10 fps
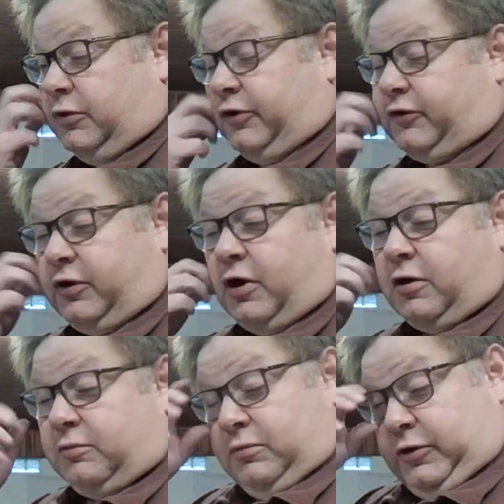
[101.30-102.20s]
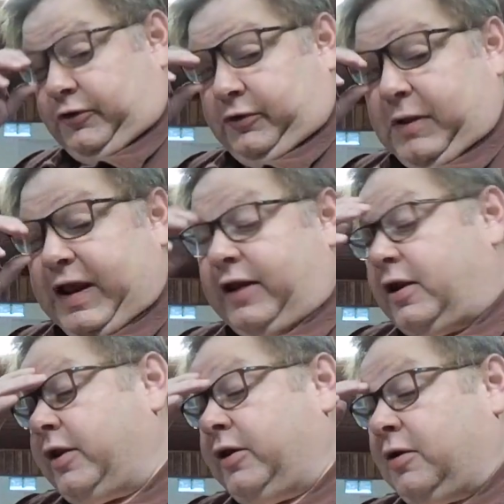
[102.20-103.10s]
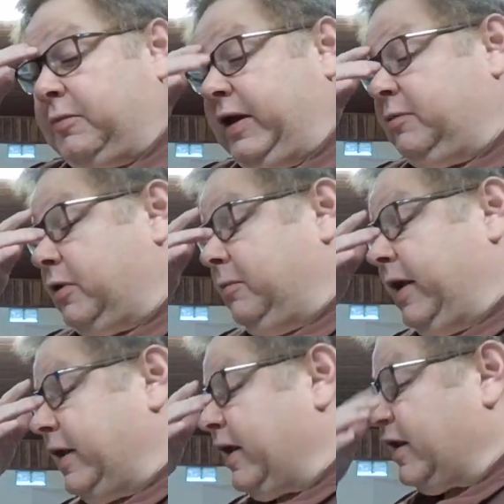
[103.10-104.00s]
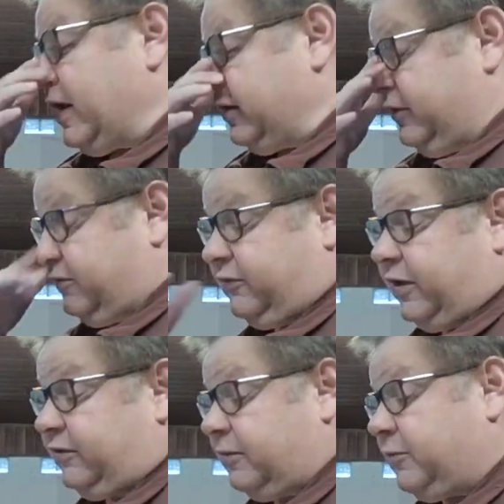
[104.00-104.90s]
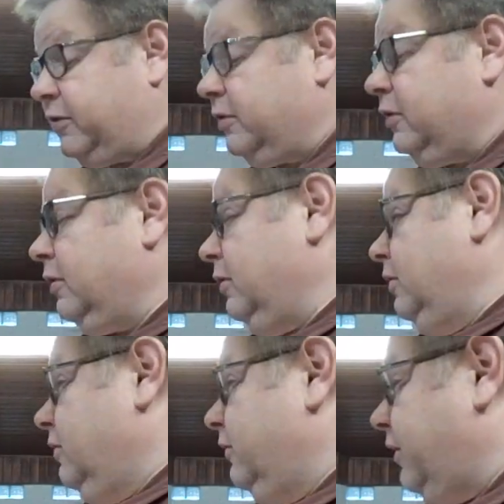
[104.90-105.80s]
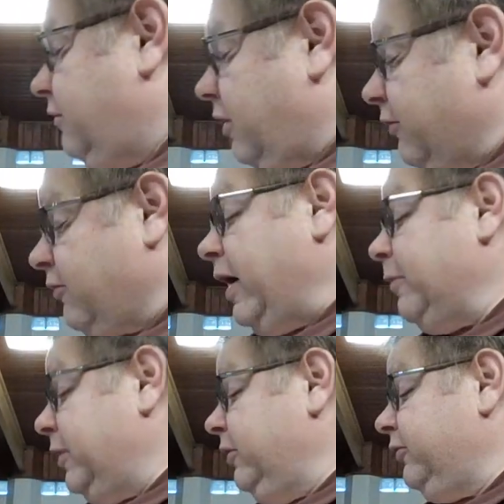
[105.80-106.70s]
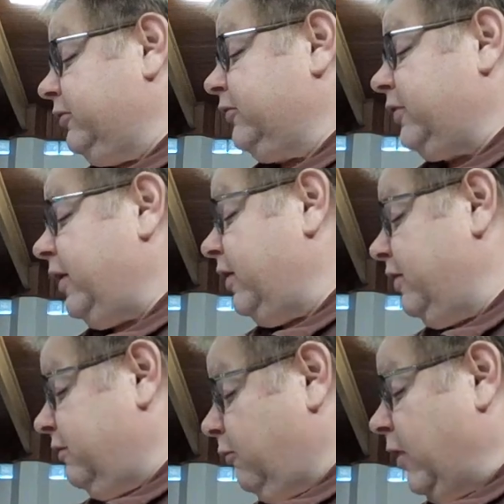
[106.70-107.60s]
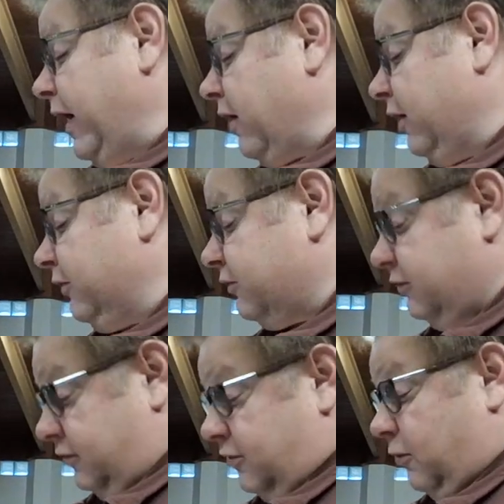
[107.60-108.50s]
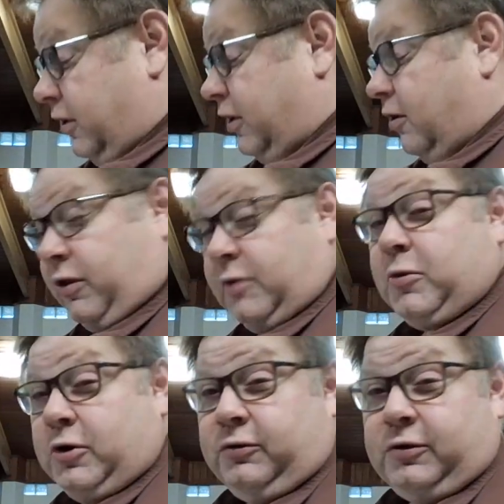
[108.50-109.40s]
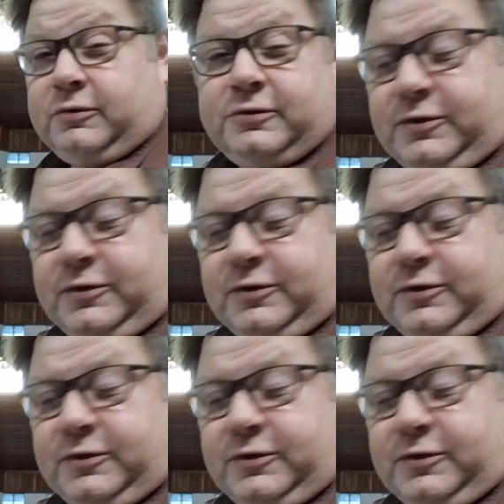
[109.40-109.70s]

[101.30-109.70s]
There's a man, not a young man, but a man I'd like to say something that Ralph Cramden used to say to Alice. Do you want to go to the moon?